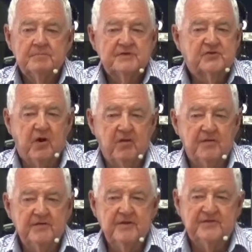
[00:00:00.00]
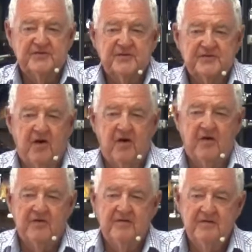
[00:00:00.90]
But God isn't a
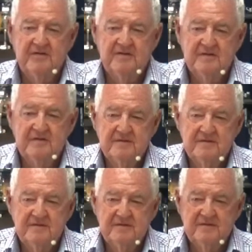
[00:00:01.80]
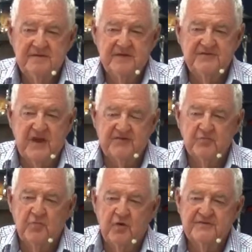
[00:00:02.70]
God that
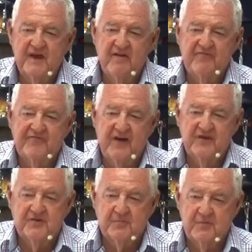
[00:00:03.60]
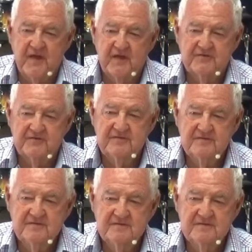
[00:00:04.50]
doesn't want to have fellowship with us.